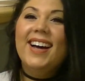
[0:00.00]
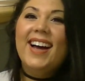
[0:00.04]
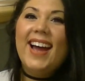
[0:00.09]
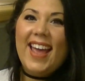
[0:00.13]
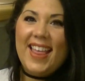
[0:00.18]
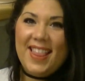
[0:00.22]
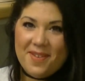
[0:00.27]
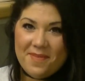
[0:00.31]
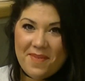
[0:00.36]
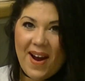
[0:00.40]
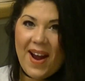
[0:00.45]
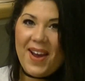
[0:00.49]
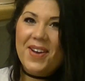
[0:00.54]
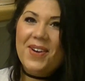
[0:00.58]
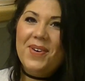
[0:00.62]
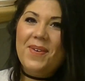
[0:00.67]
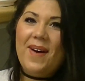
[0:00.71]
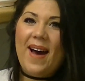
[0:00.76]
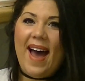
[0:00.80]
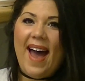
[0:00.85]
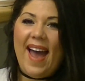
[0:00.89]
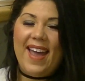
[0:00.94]
In the
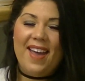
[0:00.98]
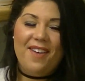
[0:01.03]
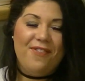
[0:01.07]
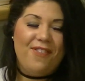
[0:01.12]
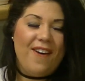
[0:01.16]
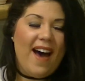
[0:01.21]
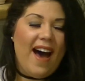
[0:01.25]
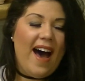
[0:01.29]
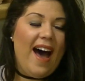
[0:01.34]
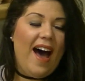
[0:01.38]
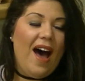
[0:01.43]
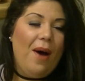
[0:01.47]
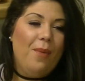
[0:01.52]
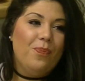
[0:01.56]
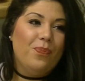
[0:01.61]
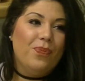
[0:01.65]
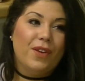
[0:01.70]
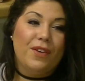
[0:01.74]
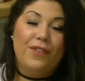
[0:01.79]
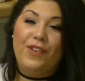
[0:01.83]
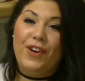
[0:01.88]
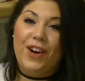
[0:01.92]
microwave
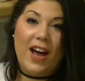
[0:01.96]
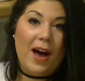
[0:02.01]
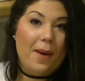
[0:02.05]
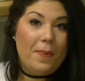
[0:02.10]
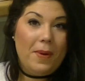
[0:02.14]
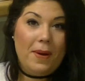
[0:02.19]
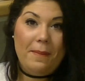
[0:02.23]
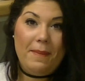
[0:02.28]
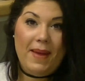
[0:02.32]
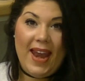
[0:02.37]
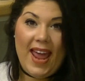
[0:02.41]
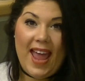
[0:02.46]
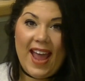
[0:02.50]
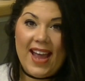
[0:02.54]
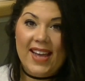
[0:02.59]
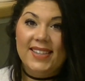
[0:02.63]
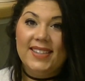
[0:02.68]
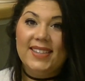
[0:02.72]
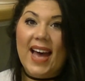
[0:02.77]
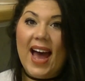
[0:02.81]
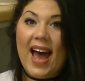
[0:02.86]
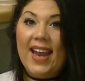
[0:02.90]
for a couple of
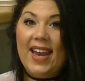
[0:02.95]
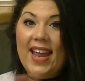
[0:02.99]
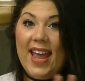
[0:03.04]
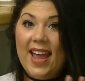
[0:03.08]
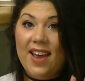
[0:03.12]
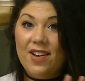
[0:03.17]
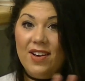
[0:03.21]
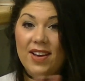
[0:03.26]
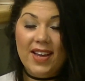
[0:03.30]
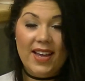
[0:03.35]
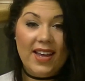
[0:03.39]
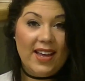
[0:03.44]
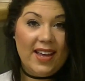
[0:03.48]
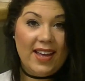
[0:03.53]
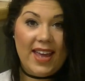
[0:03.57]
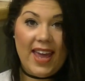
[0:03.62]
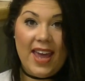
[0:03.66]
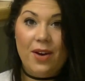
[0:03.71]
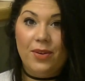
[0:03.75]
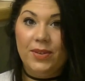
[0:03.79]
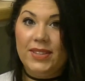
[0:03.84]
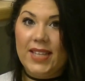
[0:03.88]
minutes, and it
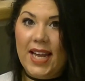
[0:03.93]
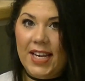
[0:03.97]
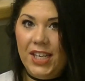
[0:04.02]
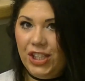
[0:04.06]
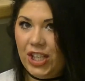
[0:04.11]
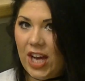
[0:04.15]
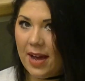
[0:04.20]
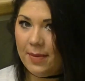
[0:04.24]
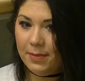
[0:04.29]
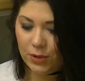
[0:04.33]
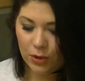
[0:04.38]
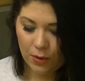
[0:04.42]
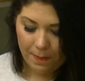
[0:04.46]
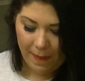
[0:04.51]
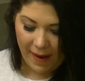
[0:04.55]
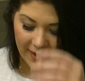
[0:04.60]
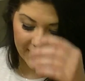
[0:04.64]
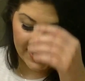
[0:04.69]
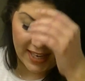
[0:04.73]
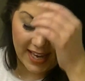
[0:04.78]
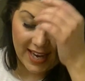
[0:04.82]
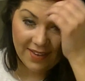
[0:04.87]
kills any germs or
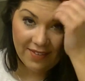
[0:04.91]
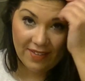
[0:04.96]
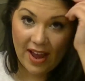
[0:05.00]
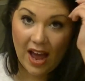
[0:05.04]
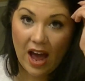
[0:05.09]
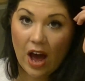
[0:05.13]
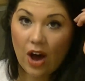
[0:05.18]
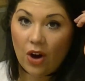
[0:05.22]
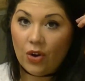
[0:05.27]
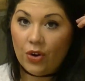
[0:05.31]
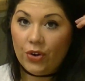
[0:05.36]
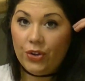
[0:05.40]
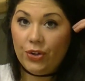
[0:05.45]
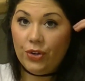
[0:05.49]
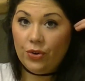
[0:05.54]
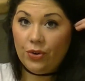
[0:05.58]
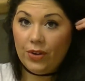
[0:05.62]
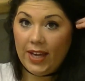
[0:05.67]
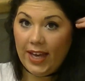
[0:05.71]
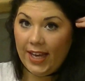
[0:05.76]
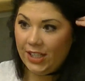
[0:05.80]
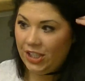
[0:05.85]
bacteria on
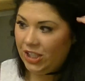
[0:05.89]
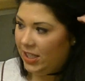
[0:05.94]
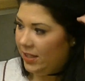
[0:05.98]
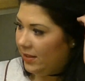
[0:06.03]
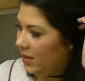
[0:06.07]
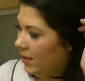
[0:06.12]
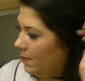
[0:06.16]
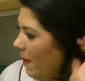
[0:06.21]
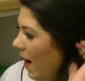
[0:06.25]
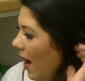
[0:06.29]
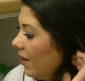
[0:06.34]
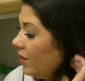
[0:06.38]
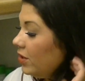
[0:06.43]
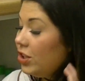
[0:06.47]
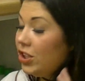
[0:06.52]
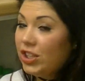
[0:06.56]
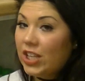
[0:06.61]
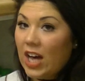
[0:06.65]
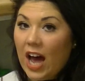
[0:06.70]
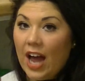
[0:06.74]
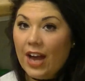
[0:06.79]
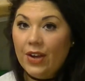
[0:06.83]
your kitchen sponge.
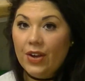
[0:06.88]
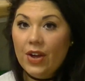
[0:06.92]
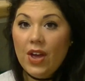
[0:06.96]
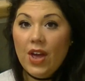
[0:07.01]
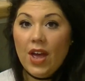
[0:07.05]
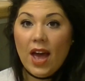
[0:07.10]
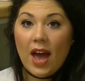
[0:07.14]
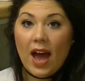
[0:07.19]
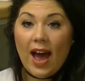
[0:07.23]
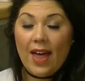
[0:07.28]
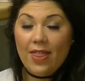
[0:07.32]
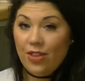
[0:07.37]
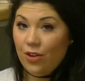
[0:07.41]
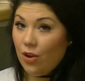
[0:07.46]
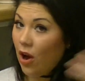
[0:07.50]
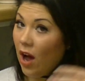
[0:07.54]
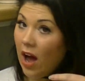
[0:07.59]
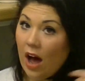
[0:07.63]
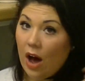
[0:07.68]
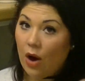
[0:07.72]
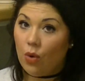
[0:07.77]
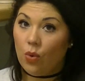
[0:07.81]
So, and
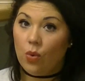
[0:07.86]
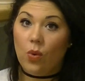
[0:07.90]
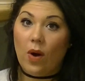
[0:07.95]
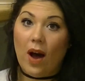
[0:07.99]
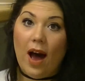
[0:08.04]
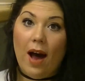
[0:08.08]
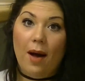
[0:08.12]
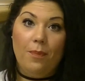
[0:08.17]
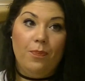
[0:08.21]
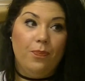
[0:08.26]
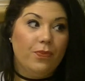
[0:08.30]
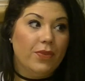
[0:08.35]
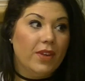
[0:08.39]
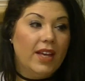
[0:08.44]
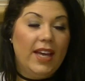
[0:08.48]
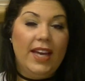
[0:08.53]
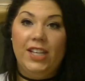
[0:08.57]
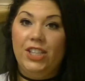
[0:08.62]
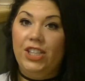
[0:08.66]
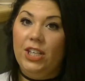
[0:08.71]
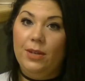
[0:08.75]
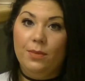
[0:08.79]
your whole
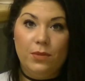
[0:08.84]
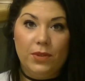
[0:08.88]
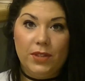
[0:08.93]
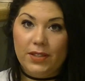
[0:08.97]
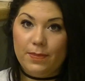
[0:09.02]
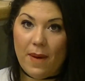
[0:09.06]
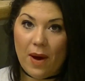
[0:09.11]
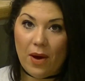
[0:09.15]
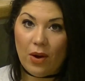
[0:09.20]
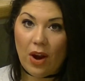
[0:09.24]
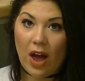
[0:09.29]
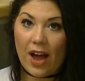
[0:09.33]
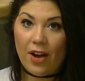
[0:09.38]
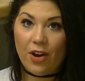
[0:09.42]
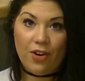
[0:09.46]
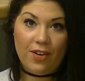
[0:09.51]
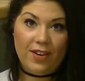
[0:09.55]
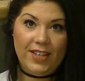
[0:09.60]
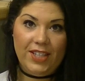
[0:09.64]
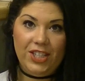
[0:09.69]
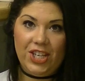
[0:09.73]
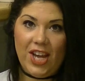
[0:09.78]
kitchen will smell like
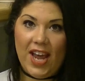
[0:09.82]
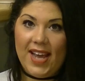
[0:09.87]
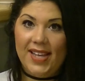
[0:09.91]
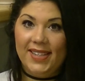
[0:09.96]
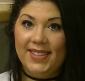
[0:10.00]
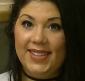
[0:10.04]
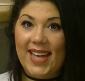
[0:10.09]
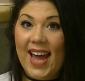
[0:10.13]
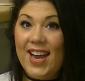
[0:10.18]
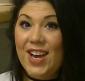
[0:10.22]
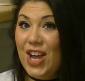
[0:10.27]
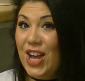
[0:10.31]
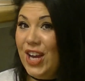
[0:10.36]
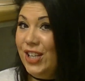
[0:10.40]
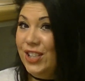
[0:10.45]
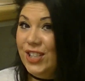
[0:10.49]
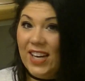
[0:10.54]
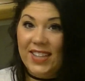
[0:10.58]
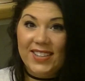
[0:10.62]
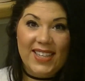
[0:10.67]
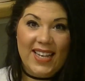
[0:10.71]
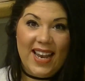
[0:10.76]
oranges, and who
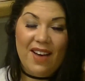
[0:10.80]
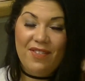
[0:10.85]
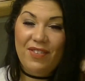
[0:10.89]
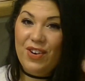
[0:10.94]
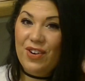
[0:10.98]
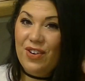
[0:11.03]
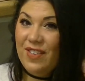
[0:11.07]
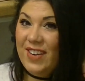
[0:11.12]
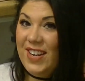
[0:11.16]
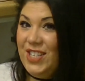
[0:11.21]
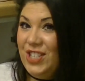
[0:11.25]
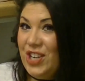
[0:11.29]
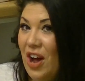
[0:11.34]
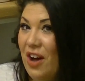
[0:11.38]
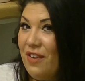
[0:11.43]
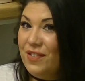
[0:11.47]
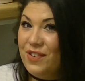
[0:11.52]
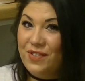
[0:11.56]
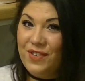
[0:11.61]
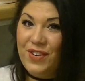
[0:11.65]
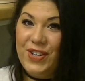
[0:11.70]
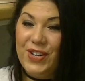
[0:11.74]
doesn't love an orange
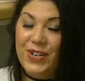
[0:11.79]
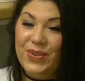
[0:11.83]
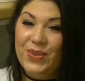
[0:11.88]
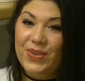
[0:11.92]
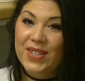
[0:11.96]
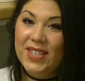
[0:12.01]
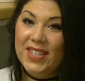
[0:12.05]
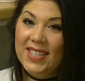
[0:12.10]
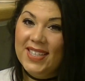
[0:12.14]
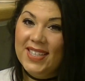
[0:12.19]
after all?